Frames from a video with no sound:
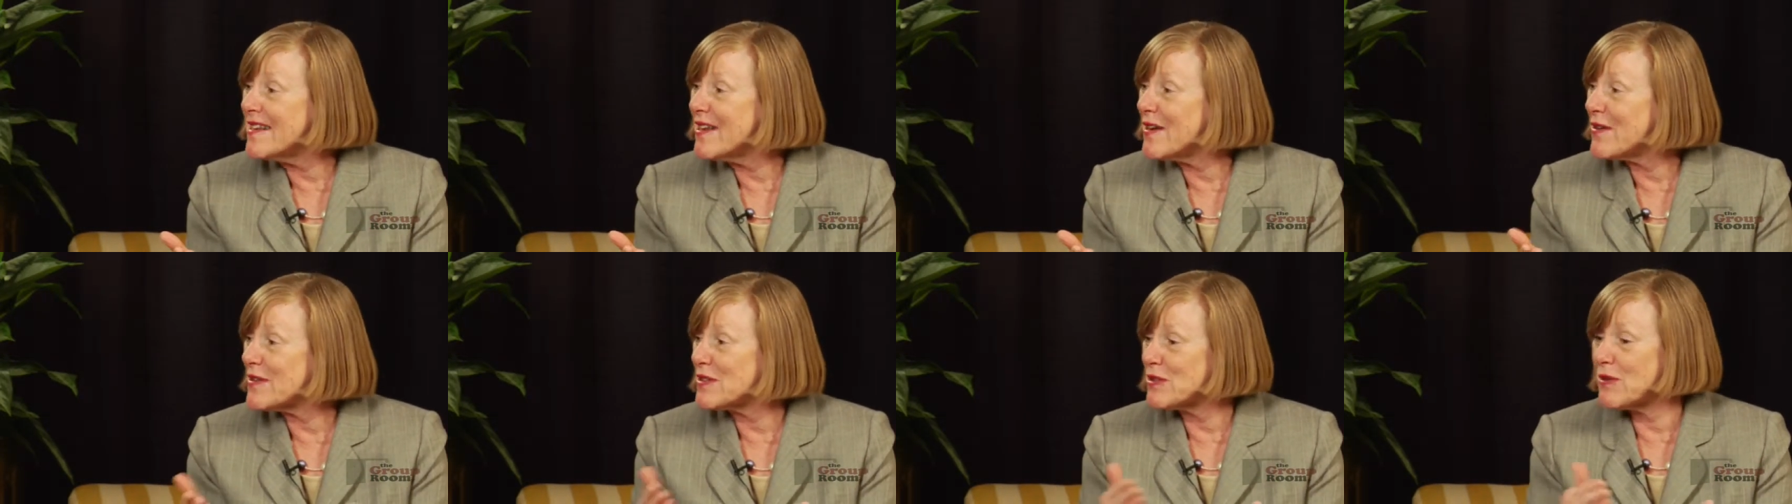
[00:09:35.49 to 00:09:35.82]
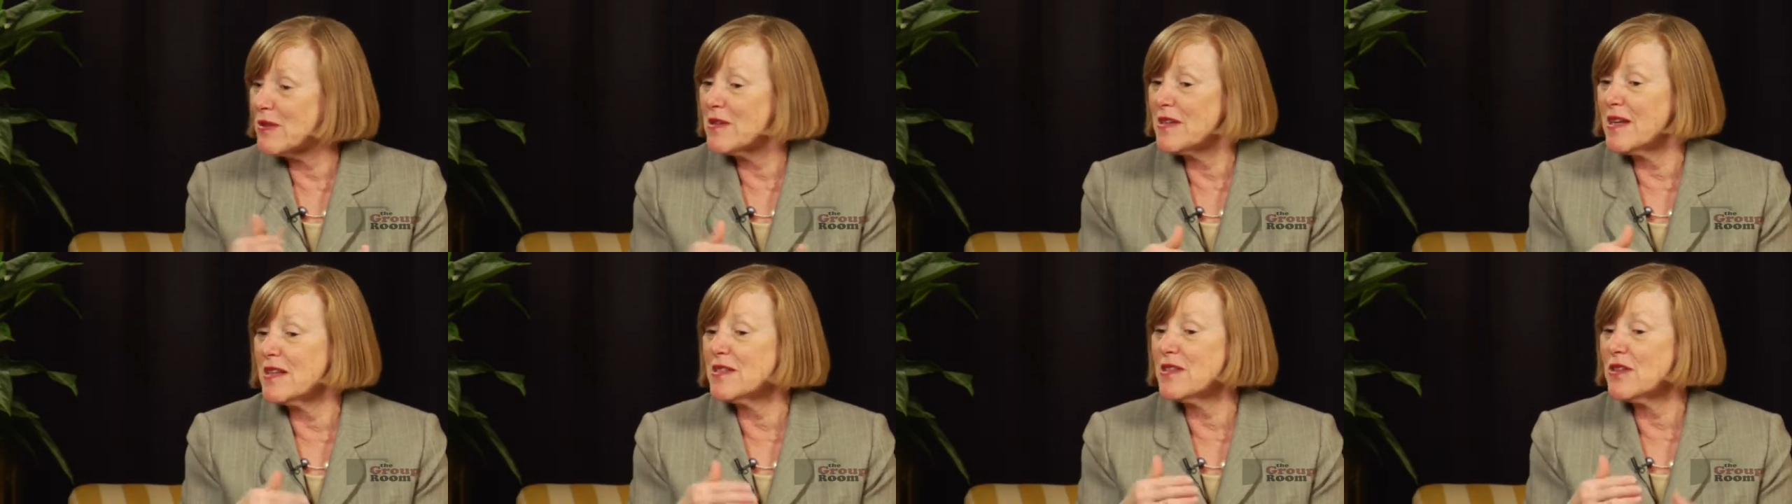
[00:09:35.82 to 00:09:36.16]
you know, so
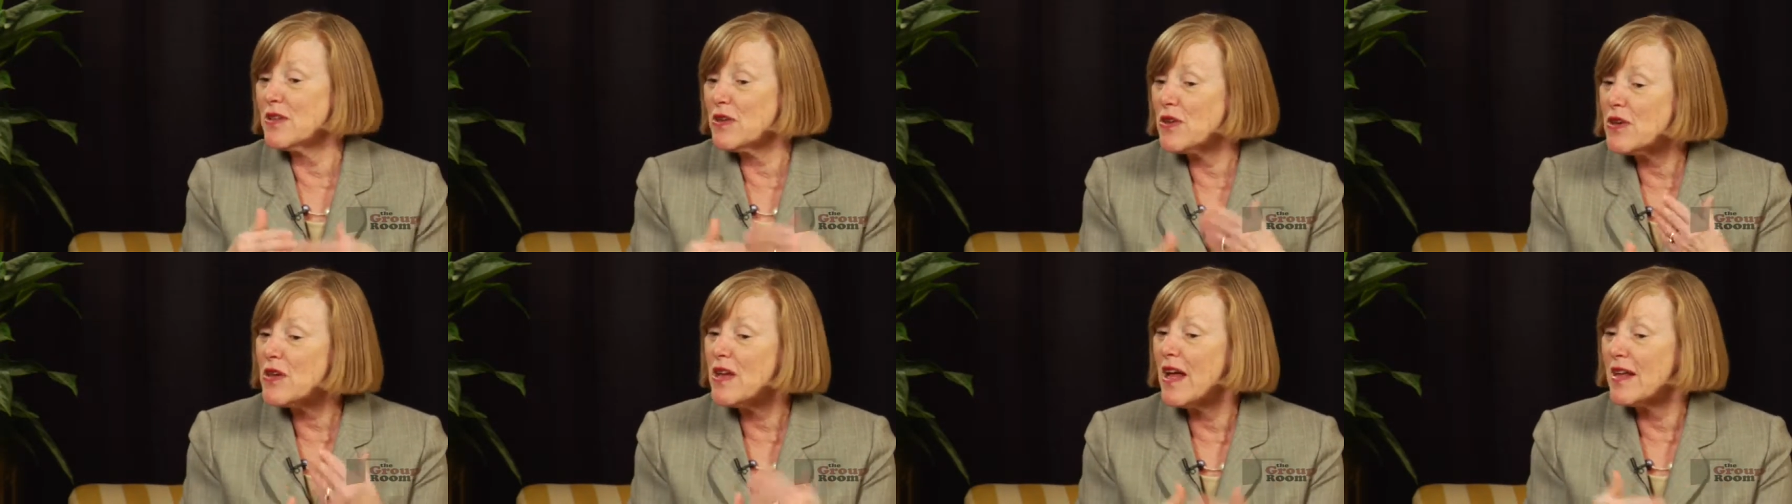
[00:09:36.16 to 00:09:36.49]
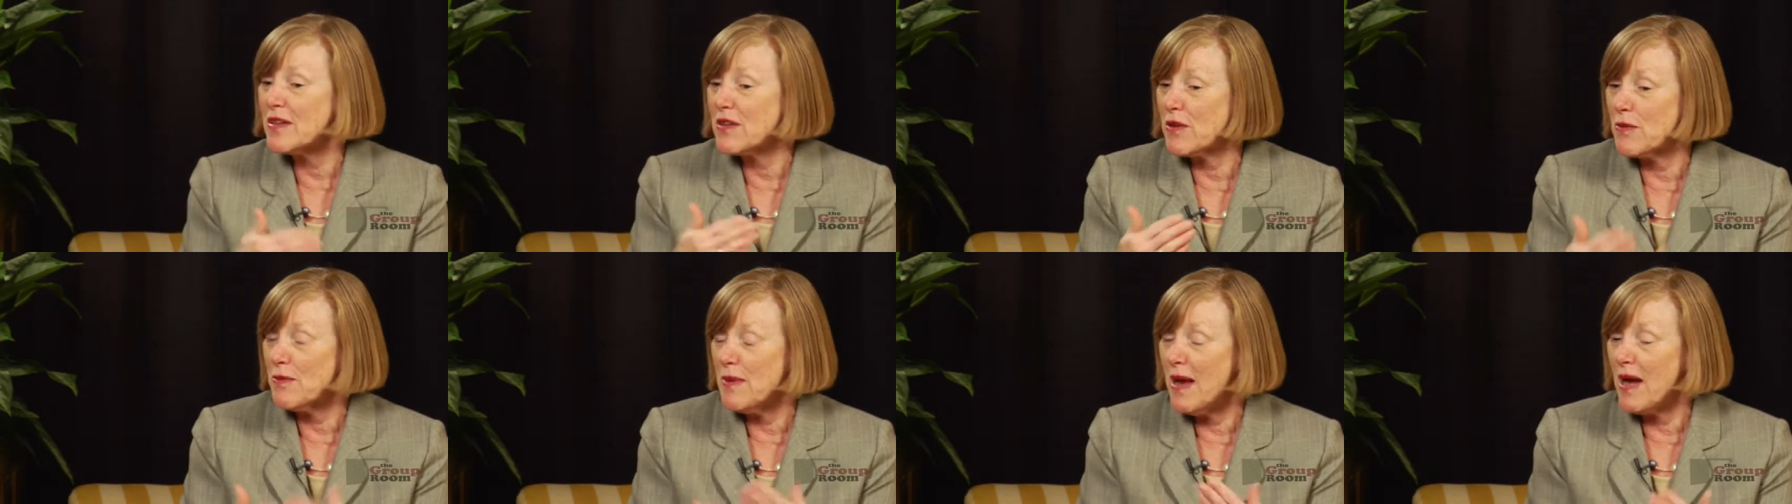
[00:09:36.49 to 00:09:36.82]
it doesn't look
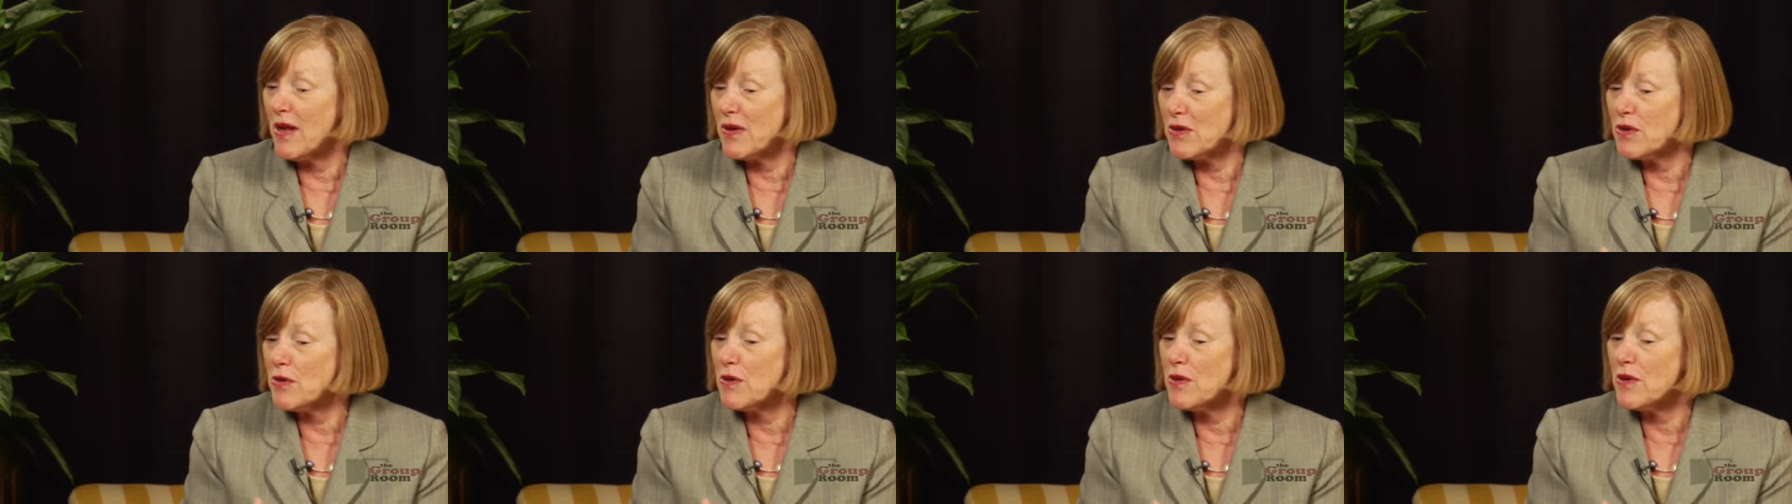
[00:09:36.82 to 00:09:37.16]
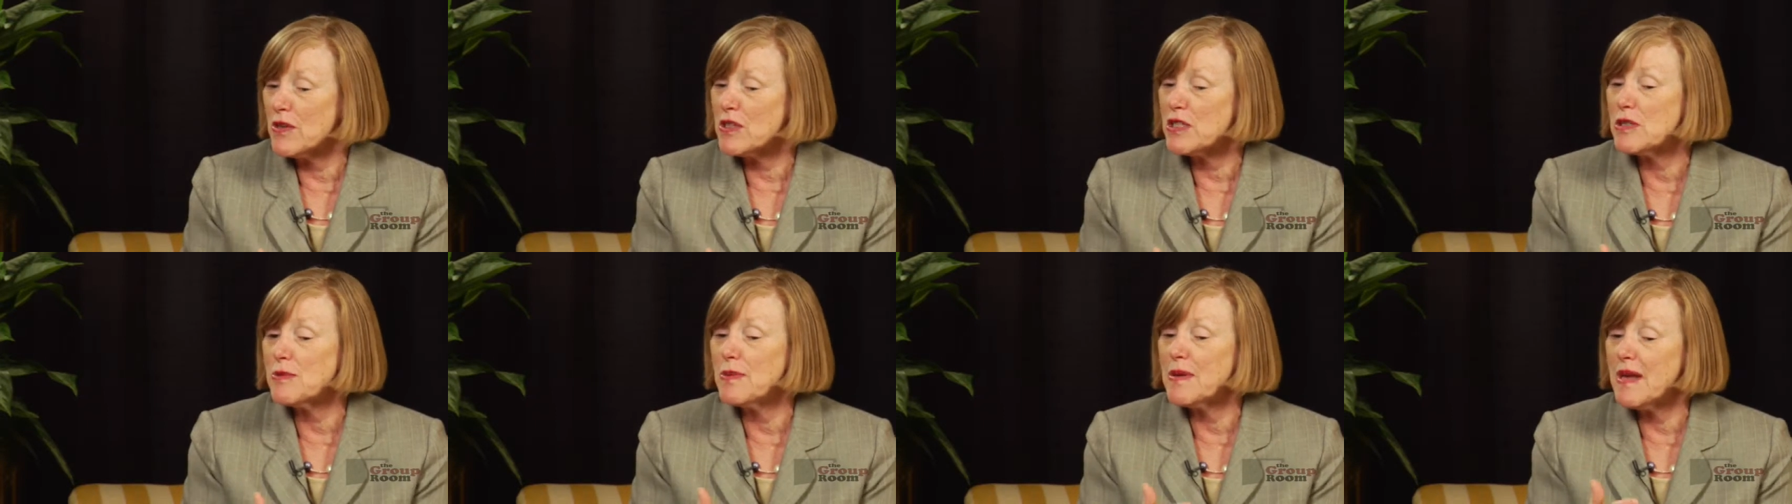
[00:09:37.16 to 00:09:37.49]
like they're malnourished,